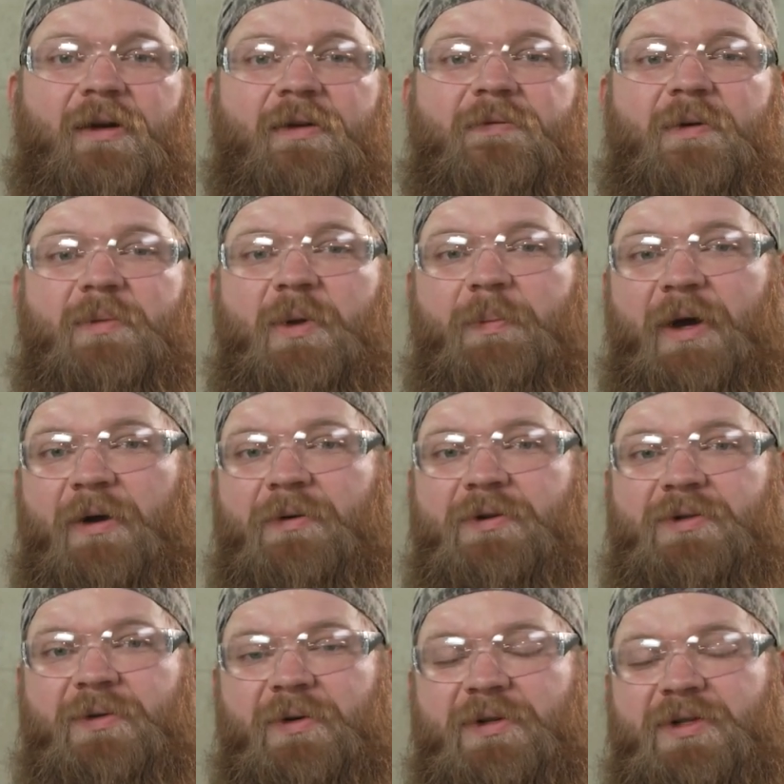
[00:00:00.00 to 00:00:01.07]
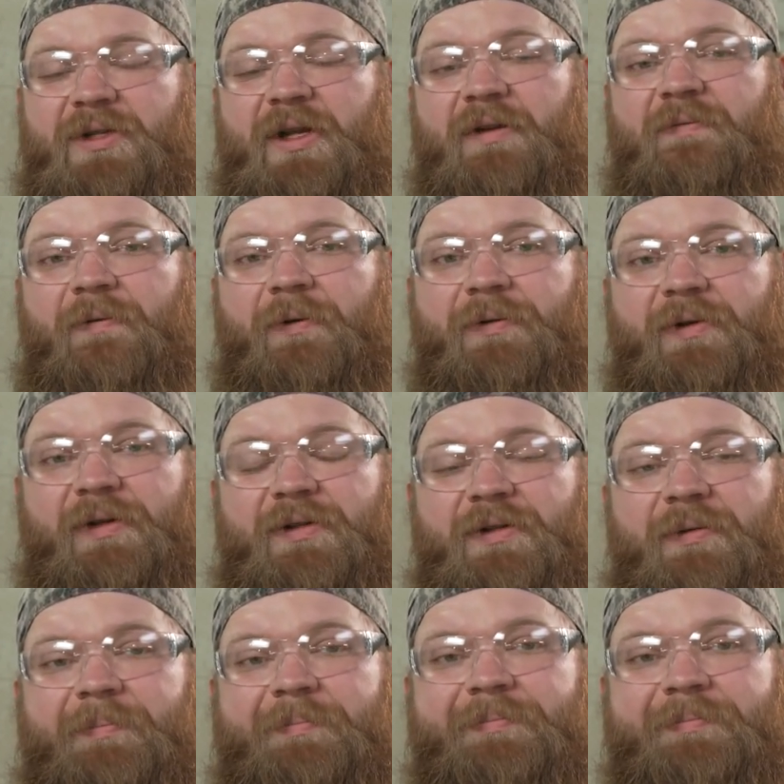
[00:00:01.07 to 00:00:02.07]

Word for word: from the power source stud voltage.